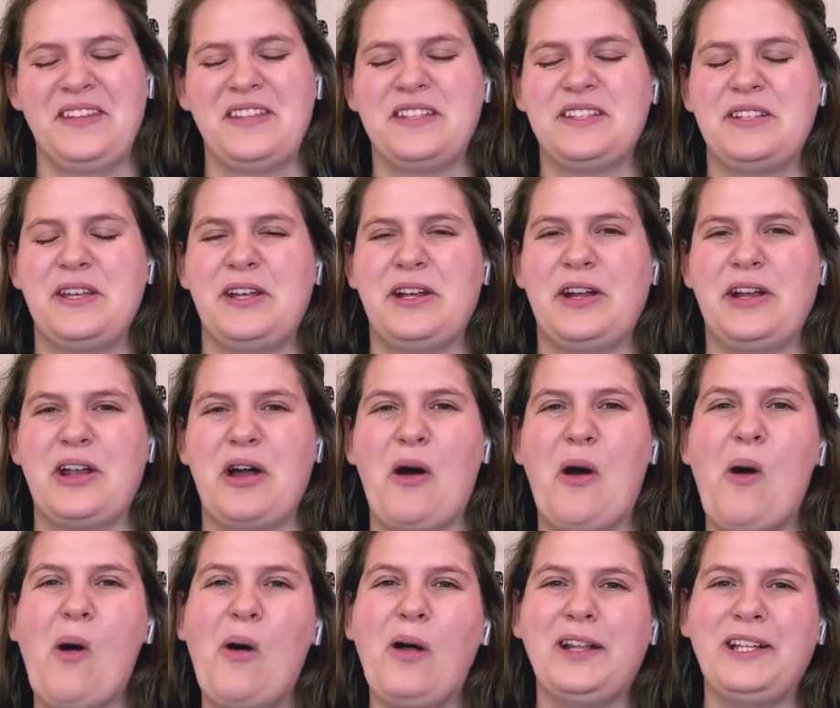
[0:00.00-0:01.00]
So you're going to
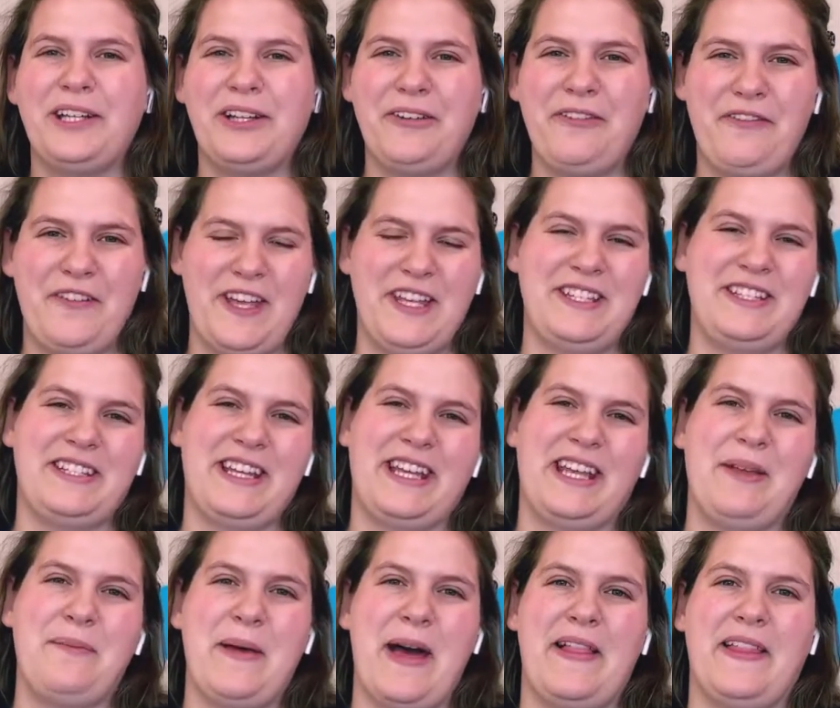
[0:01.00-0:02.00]
hold your fist like
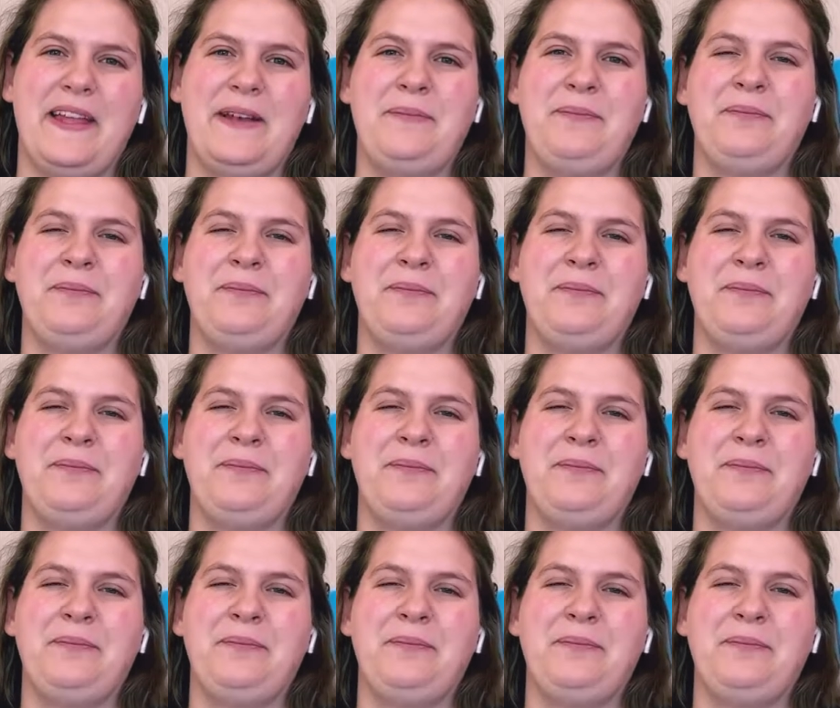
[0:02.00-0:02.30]
a melon.